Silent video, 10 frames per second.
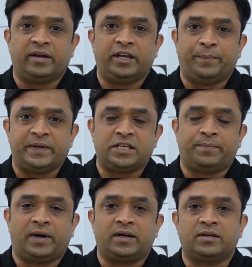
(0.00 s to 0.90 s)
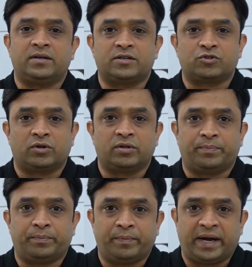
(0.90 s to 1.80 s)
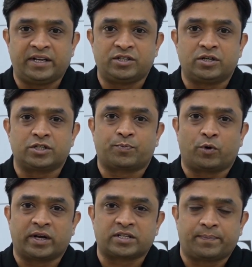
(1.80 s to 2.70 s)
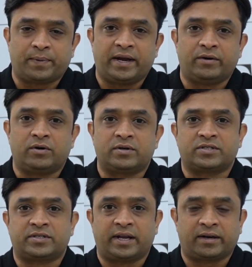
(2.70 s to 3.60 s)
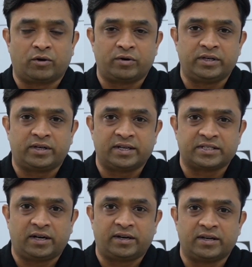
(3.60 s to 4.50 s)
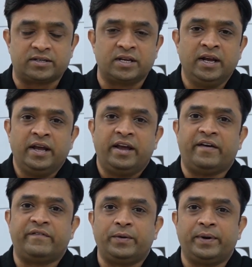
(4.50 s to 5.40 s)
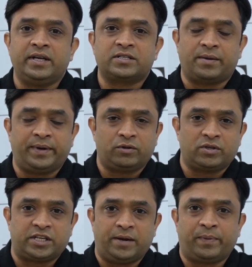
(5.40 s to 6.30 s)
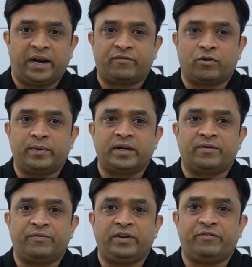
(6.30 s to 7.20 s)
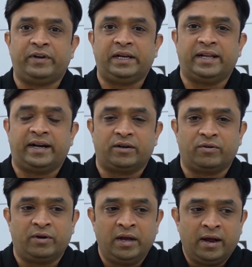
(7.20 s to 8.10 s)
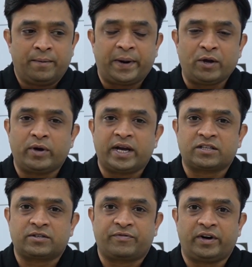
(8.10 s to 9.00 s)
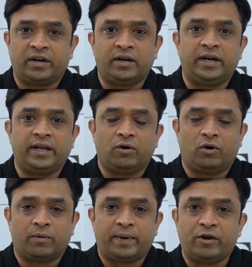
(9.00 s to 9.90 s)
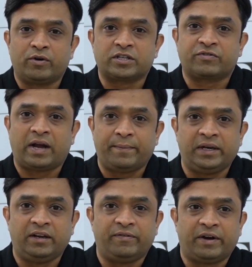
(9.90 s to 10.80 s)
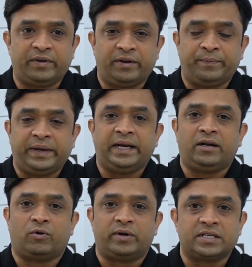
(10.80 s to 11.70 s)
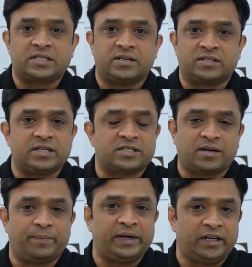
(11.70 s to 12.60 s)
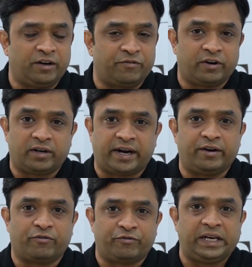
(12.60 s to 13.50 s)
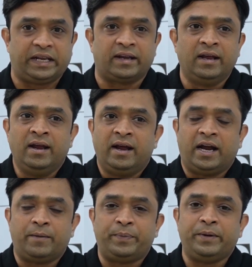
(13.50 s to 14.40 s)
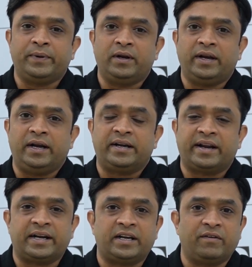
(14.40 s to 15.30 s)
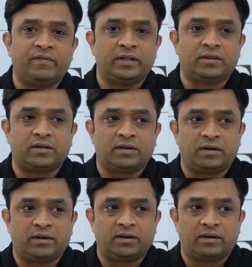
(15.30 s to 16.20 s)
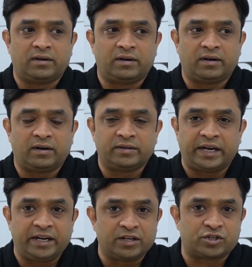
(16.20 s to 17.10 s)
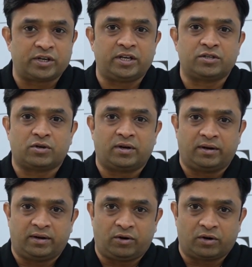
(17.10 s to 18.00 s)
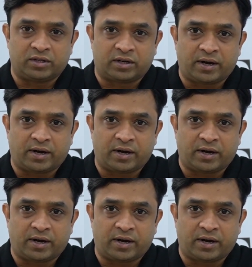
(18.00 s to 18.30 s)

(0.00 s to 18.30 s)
EPC partners or the managers, product suppliers, technology consultants. Everybody is coming to the same platform, and we feel that biogas fraternity or biogas family, when we meet or discuss, it's completely different kind of feeling, and people interacting with the industries or the